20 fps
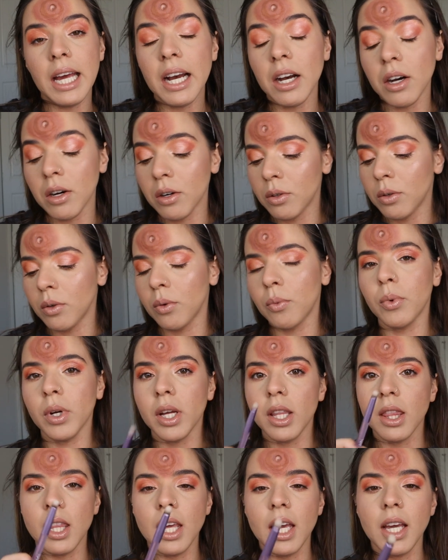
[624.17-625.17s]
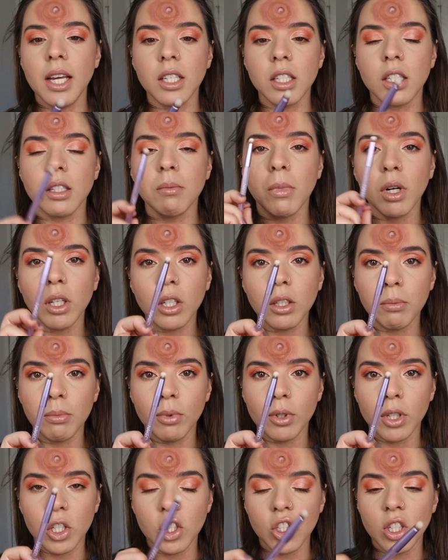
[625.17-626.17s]
now with a smaller
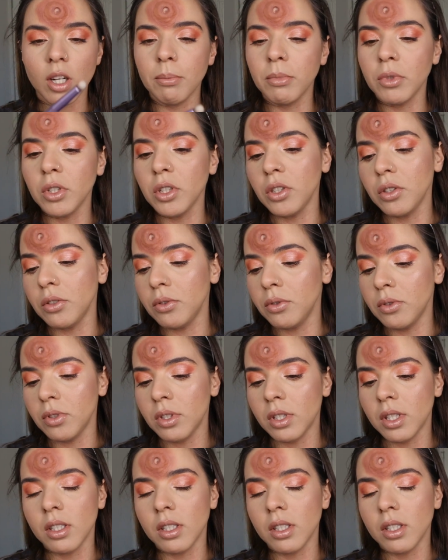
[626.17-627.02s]
brush, I'm gonna use